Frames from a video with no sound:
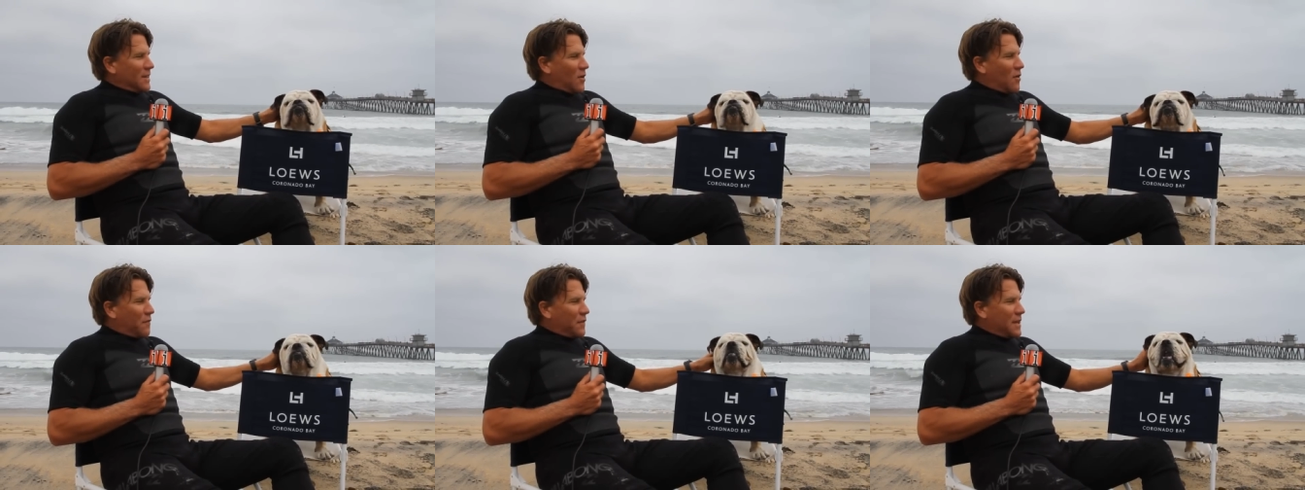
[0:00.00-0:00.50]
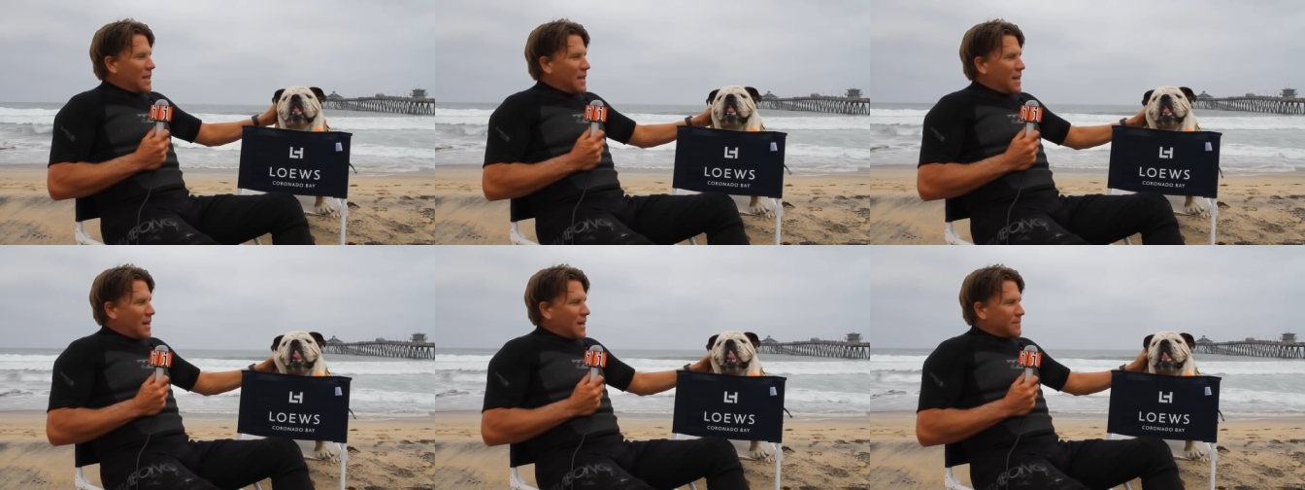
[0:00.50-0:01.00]

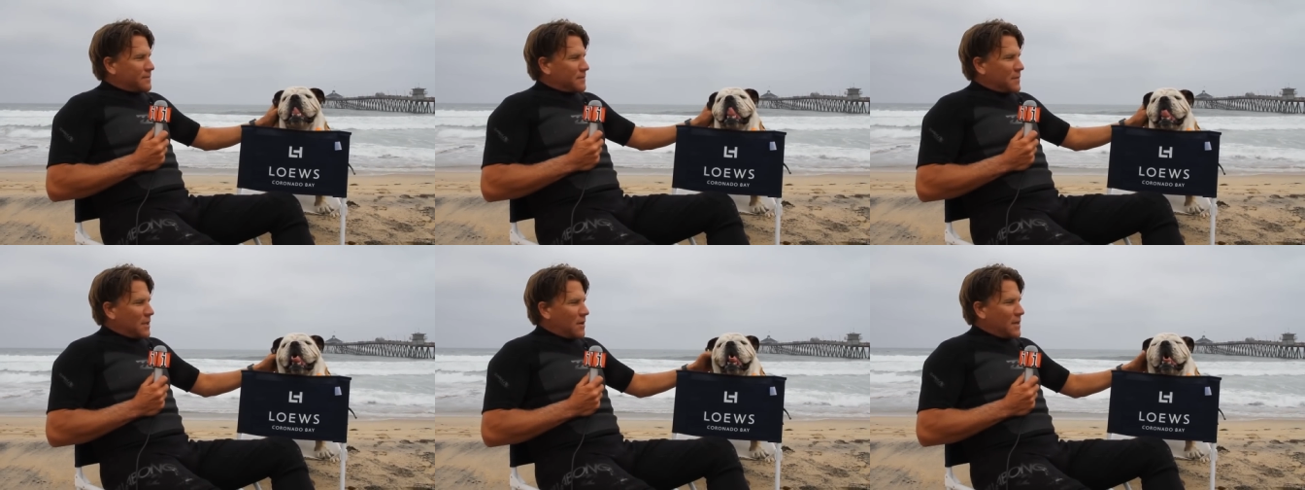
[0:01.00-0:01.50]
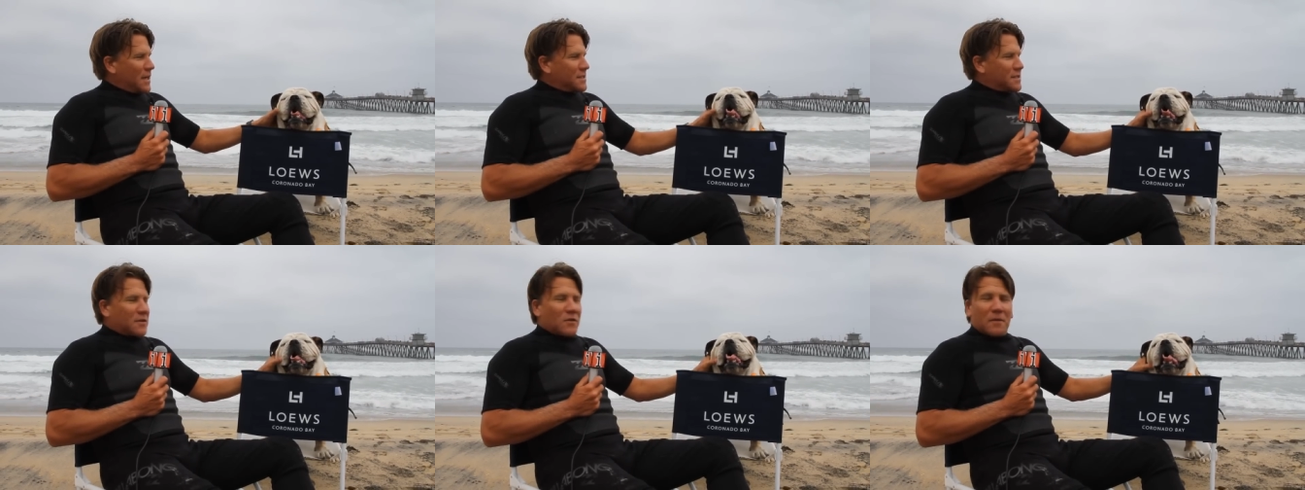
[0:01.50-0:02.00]
hopefully uh, you know he
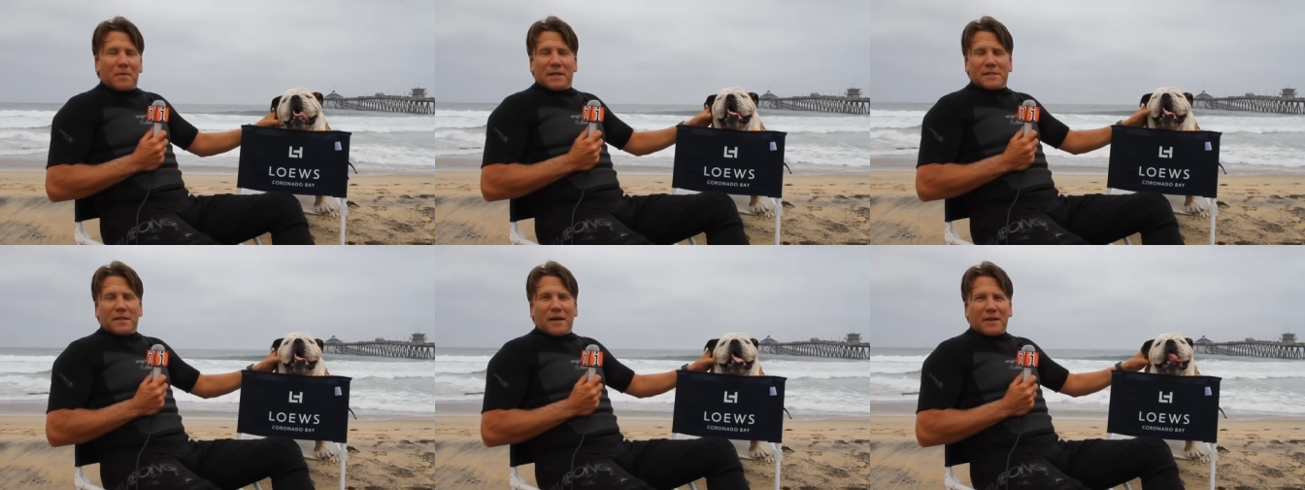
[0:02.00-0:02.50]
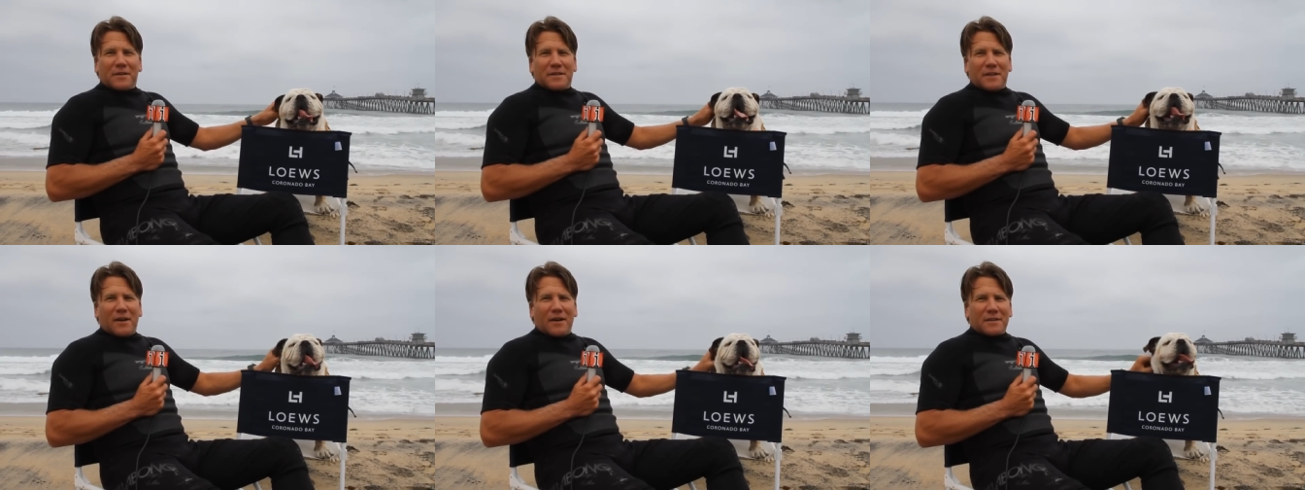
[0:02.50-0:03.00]
gets to go up against a lot of
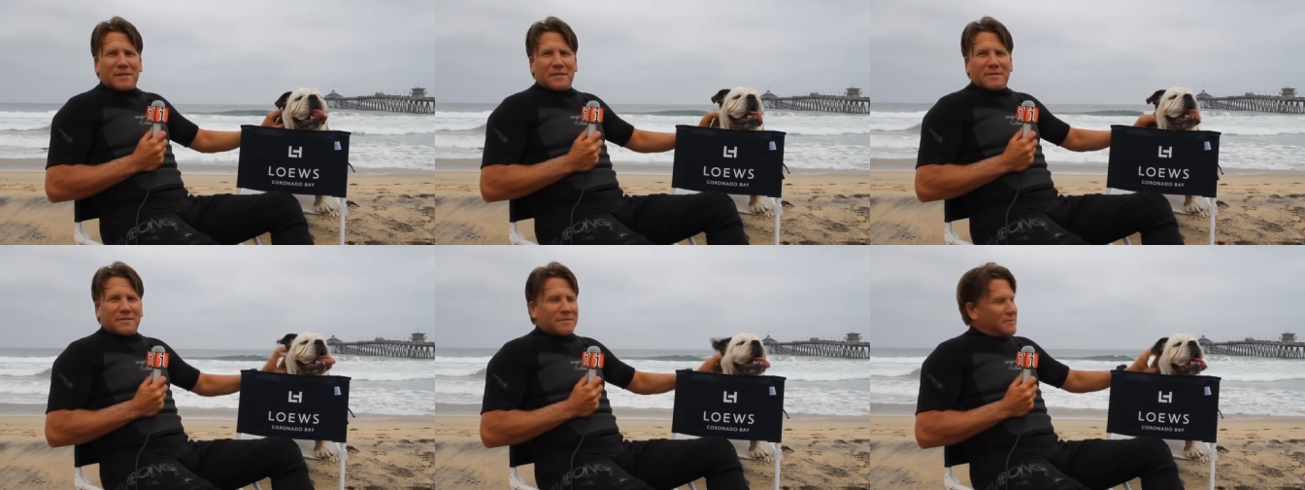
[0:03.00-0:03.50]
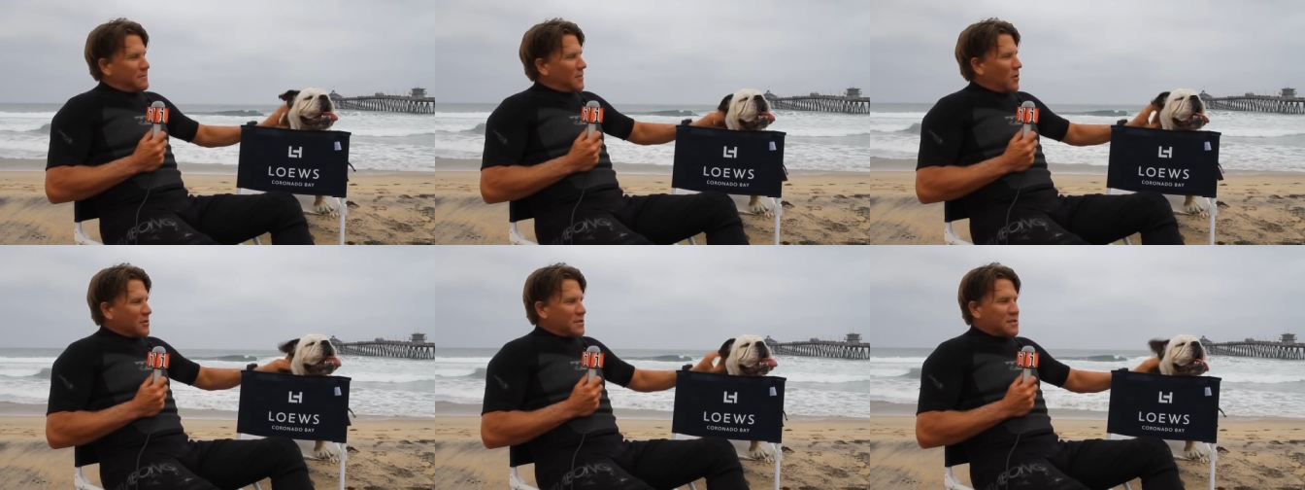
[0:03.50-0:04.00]
good dogs and
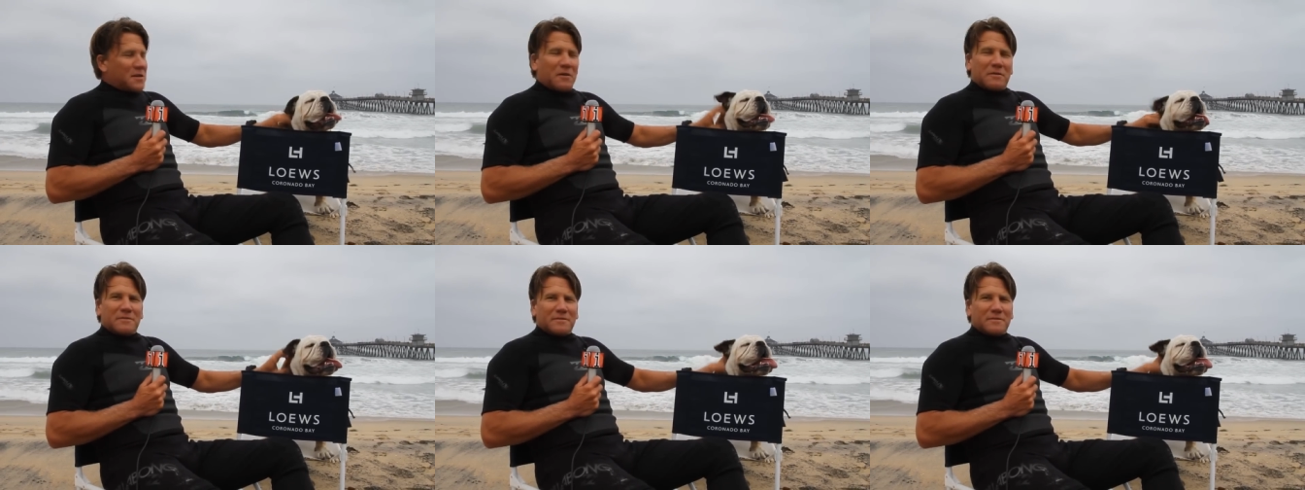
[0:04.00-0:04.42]
holds his own.